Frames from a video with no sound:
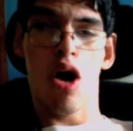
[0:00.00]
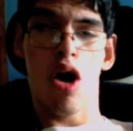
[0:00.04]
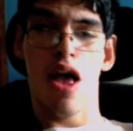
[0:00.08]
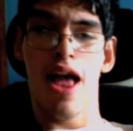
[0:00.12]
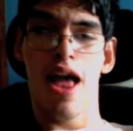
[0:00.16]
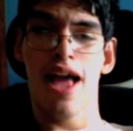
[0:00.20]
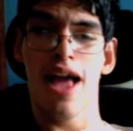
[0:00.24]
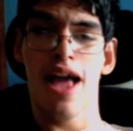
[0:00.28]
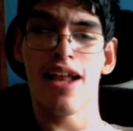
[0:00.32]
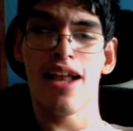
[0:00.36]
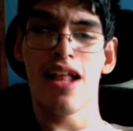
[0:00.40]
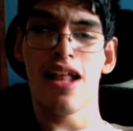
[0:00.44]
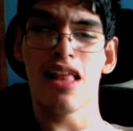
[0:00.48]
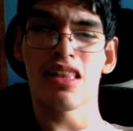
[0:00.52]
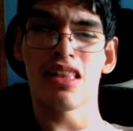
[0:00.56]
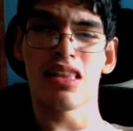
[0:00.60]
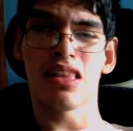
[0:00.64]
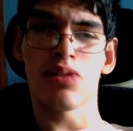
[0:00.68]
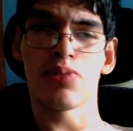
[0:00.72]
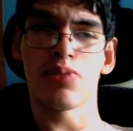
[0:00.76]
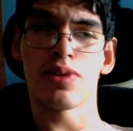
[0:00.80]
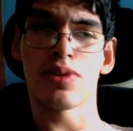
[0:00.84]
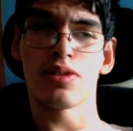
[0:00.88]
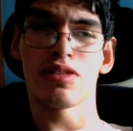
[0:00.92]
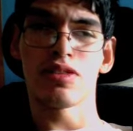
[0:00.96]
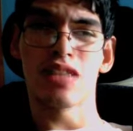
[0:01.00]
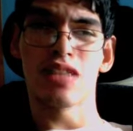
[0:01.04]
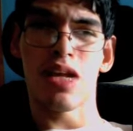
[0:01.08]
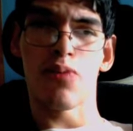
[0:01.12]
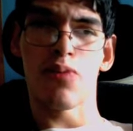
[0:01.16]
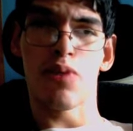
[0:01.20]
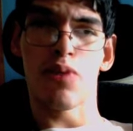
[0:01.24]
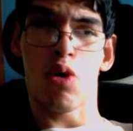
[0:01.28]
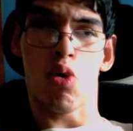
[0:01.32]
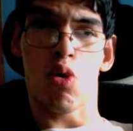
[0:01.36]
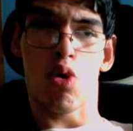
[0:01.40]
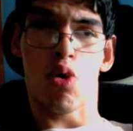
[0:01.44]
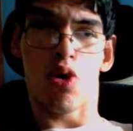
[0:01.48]
And SM
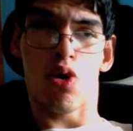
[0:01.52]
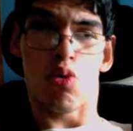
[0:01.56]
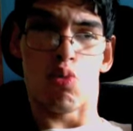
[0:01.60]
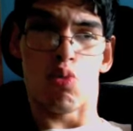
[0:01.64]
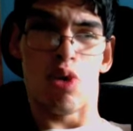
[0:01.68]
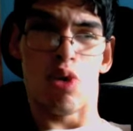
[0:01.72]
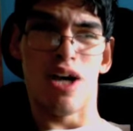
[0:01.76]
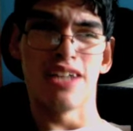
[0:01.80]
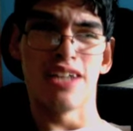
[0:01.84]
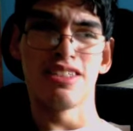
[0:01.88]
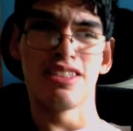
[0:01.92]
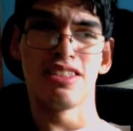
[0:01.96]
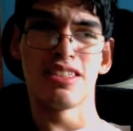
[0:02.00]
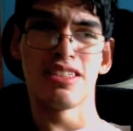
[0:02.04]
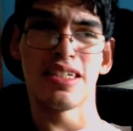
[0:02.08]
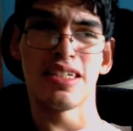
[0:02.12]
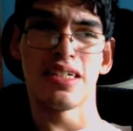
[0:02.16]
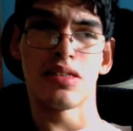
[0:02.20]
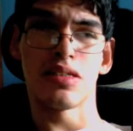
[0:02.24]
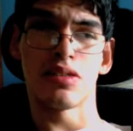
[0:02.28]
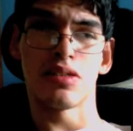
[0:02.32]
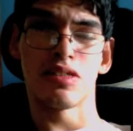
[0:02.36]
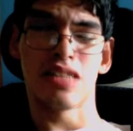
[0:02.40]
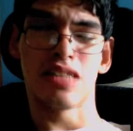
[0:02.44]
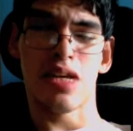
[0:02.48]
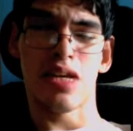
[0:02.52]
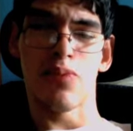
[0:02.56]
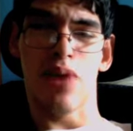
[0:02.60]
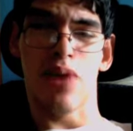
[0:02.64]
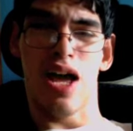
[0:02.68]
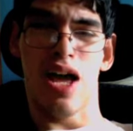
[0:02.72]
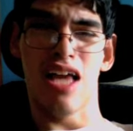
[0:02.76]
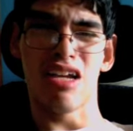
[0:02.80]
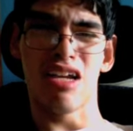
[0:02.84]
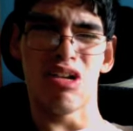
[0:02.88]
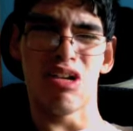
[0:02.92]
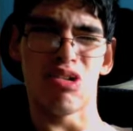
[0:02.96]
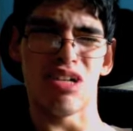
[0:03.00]
Entertainment or YG Entertainment.
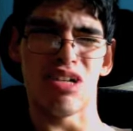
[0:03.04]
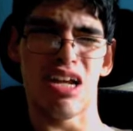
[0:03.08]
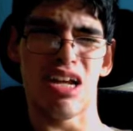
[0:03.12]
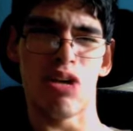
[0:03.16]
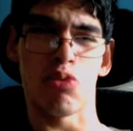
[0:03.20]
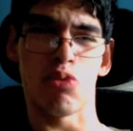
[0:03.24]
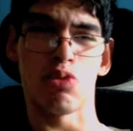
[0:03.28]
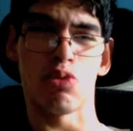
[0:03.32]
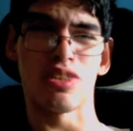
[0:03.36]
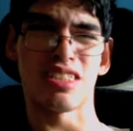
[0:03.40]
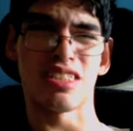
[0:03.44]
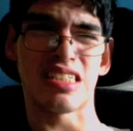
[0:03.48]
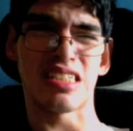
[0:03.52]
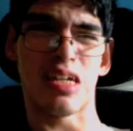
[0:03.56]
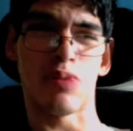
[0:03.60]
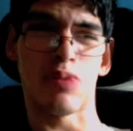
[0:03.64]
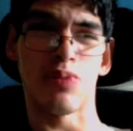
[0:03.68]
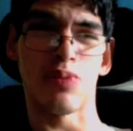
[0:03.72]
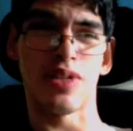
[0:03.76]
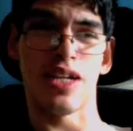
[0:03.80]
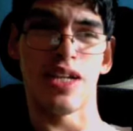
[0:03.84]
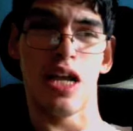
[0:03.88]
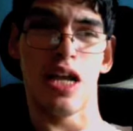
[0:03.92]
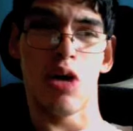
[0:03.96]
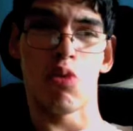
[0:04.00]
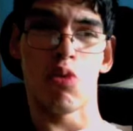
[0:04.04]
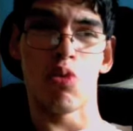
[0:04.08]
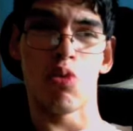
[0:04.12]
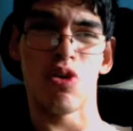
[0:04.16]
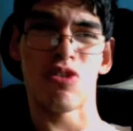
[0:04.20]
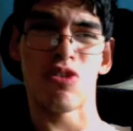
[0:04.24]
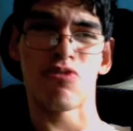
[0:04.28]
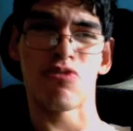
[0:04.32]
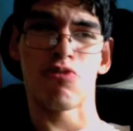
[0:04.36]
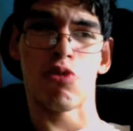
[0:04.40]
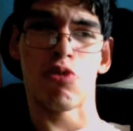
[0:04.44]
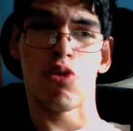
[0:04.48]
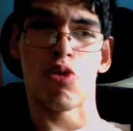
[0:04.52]
I don't care which company I work
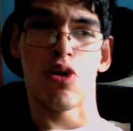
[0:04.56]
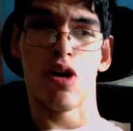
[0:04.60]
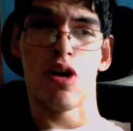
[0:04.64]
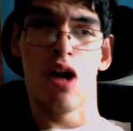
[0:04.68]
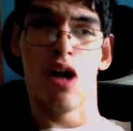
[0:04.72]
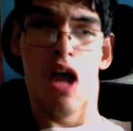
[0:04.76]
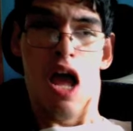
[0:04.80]
for.